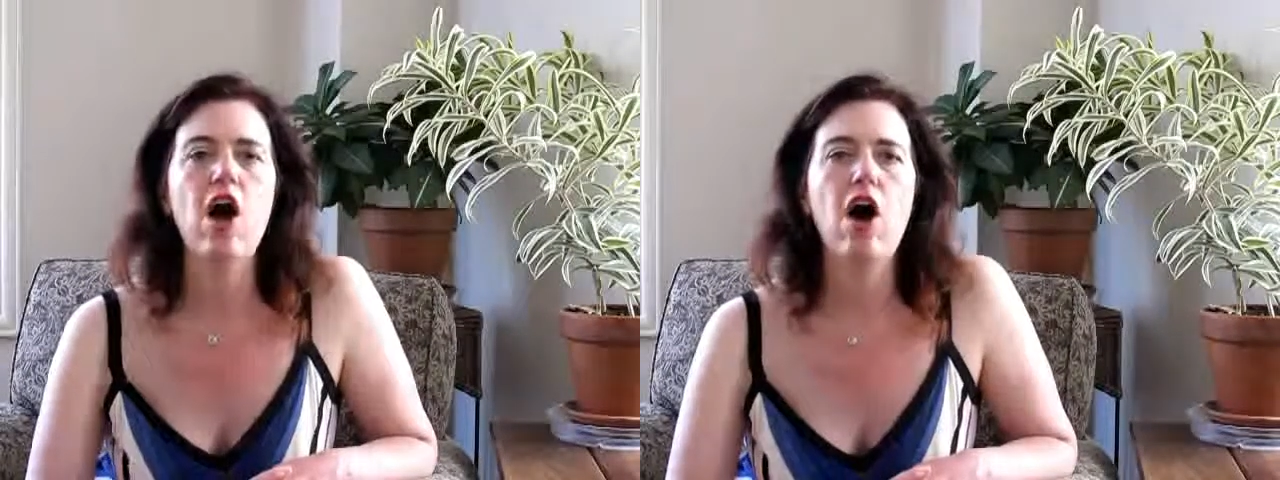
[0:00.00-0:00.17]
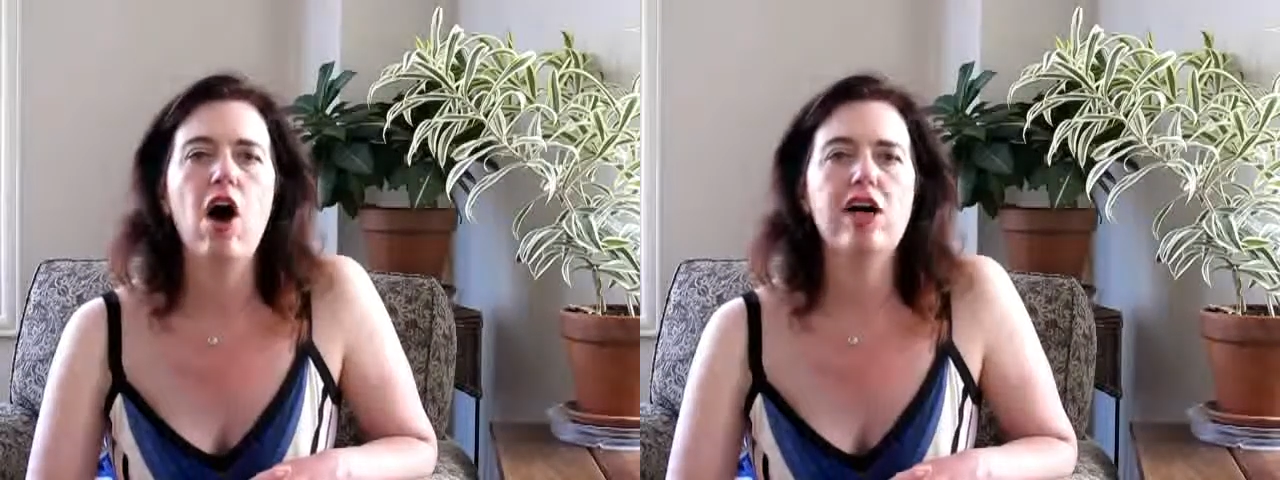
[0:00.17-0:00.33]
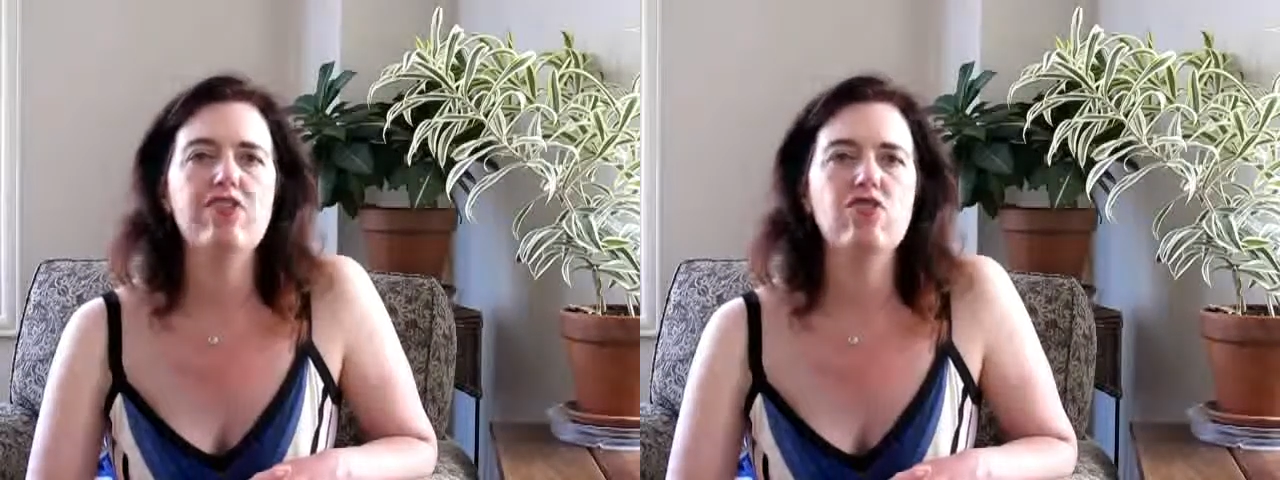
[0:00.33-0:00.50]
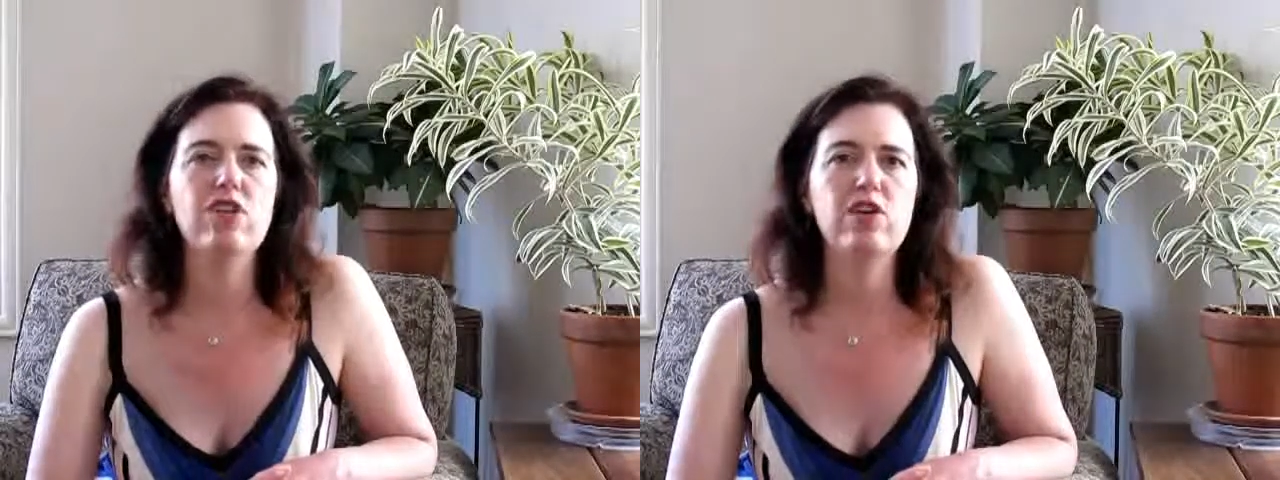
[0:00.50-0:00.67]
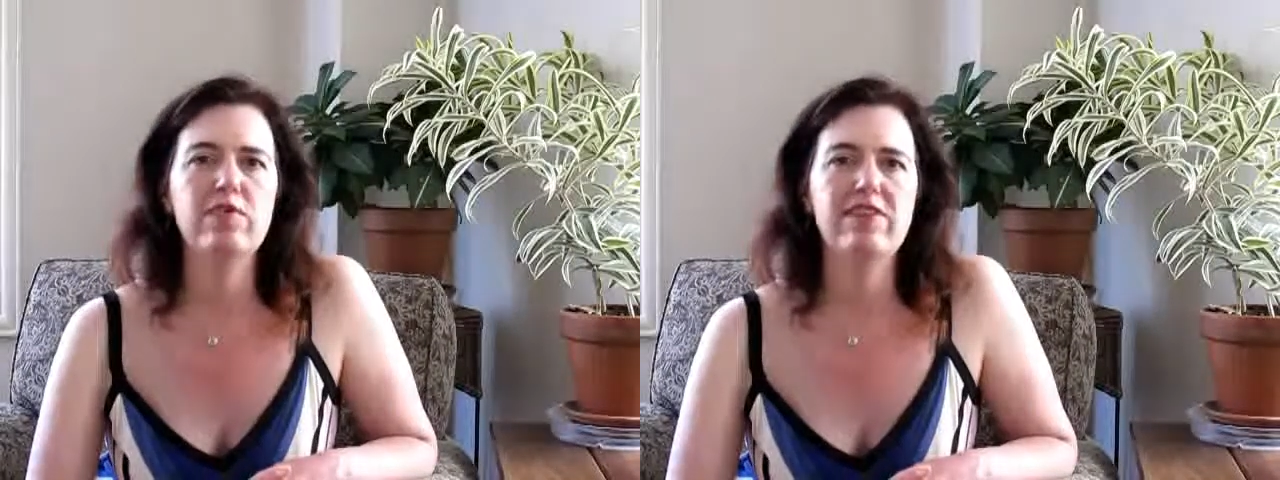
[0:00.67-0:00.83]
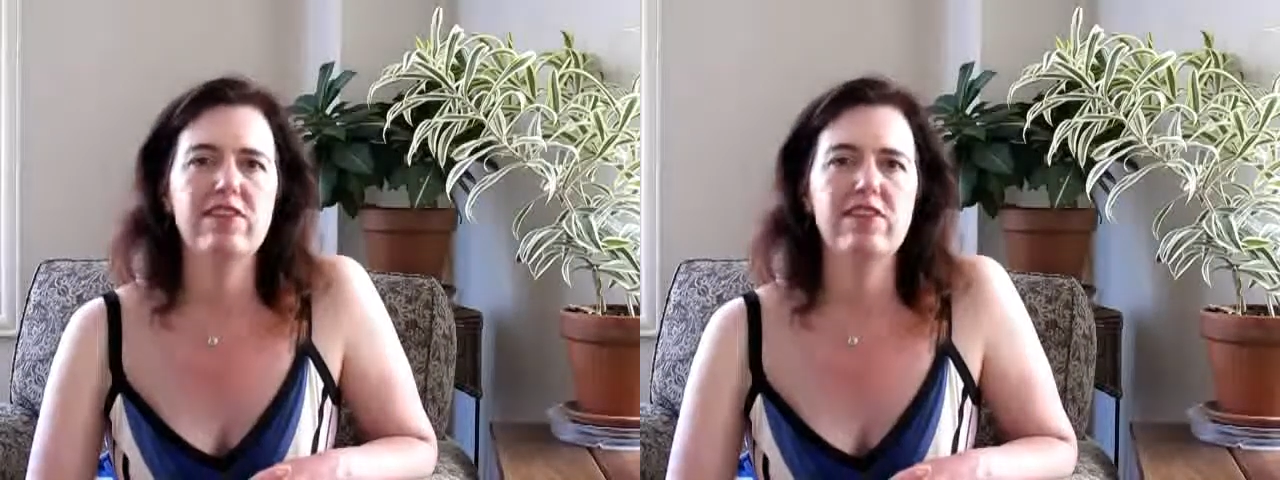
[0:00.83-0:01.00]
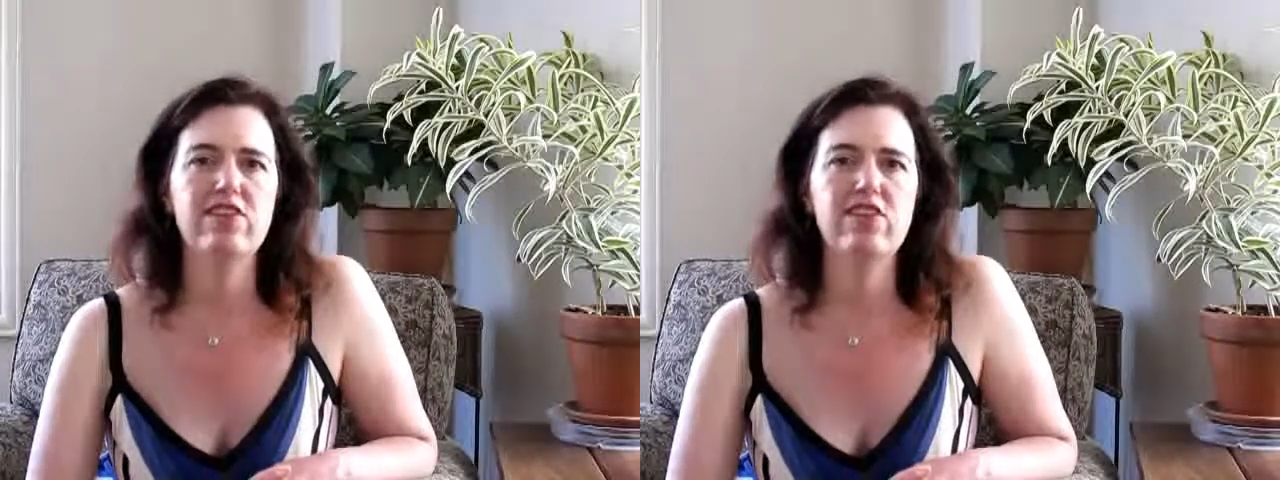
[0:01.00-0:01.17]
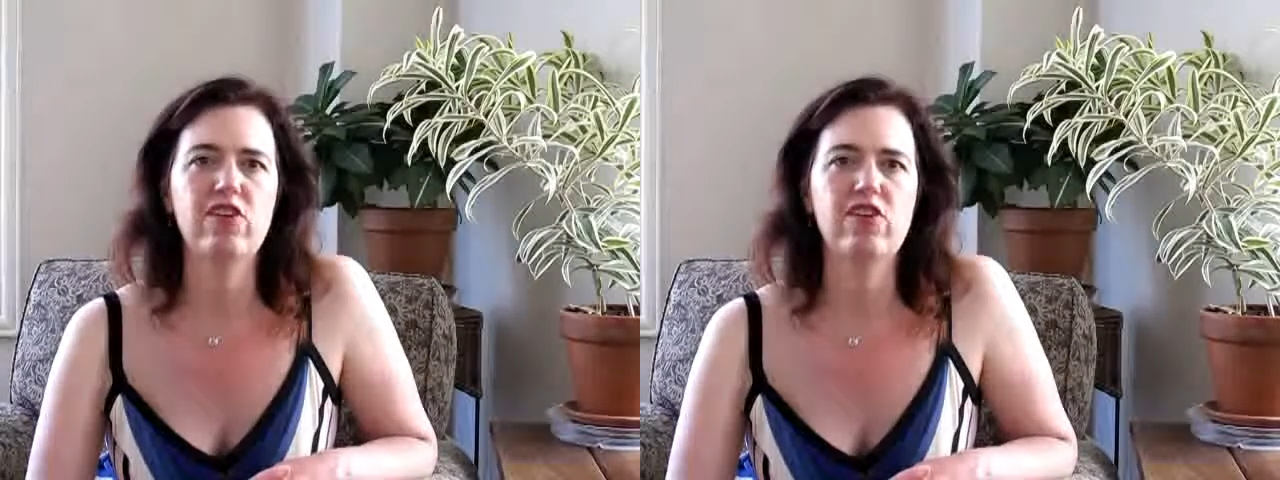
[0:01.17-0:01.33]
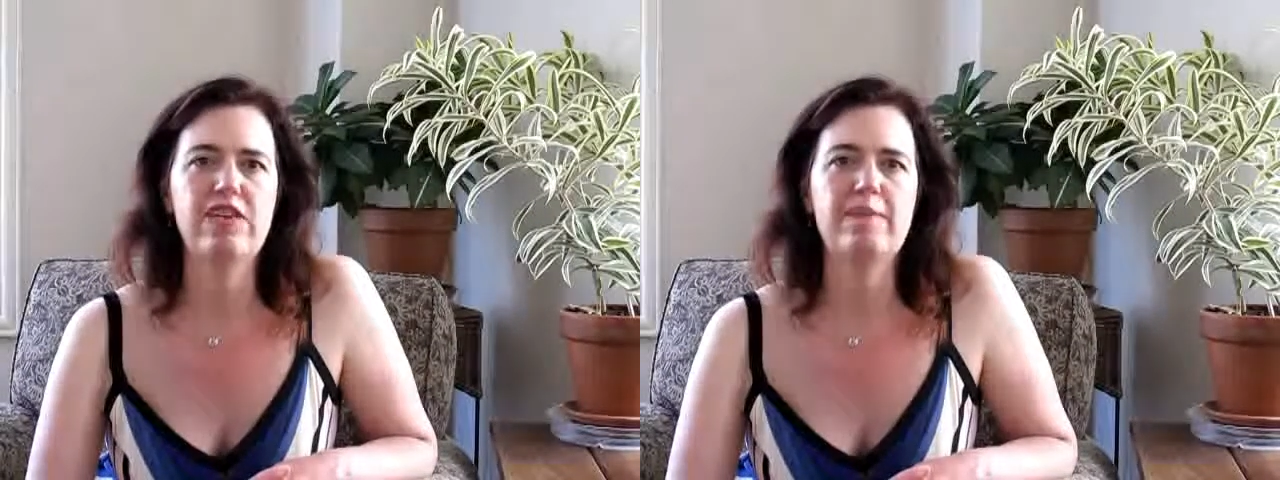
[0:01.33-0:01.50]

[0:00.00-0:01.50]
Austria was concerned